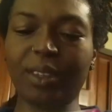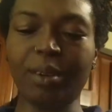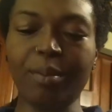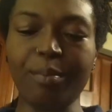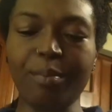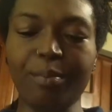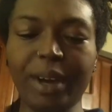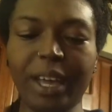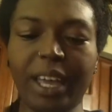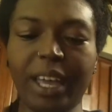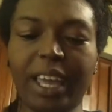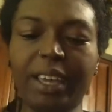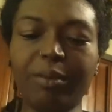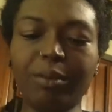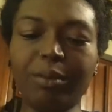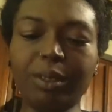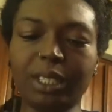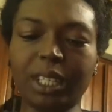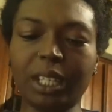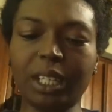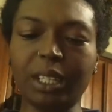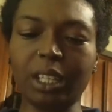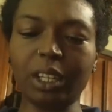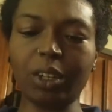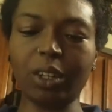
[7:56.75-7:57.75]
But it was
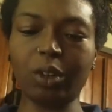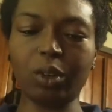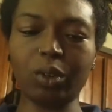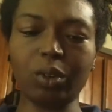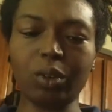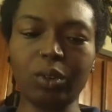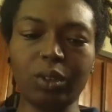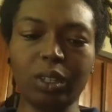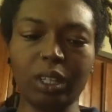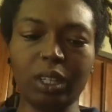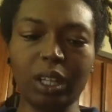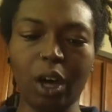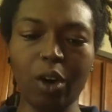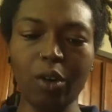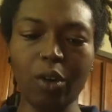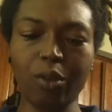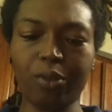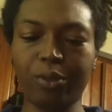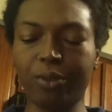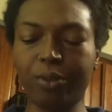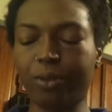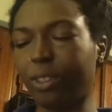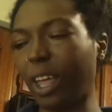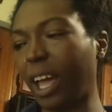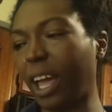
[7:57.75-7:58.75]
a little
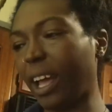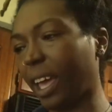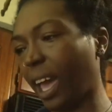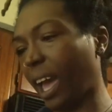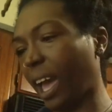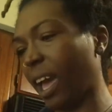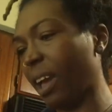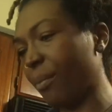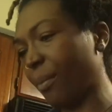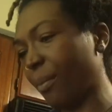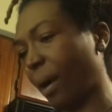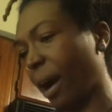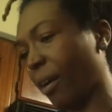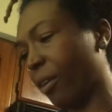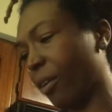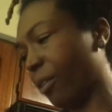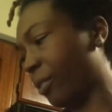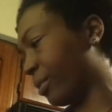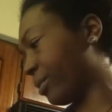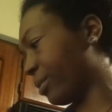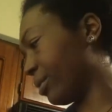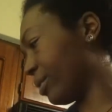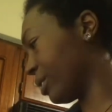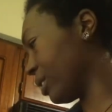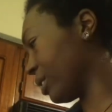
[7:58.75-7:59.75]
loaf that came
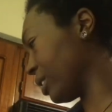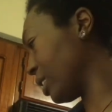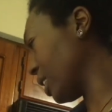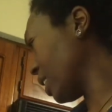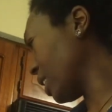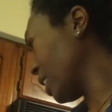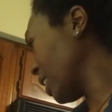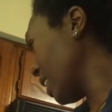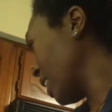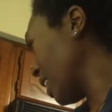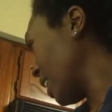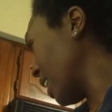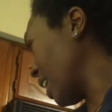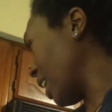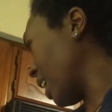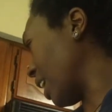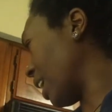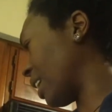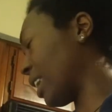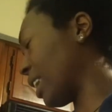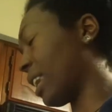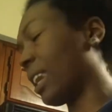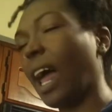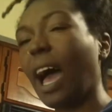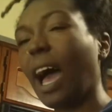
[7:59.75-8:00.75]
out.
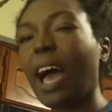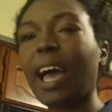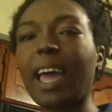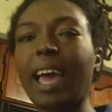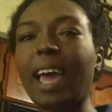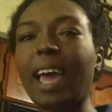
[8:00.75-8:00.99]
Not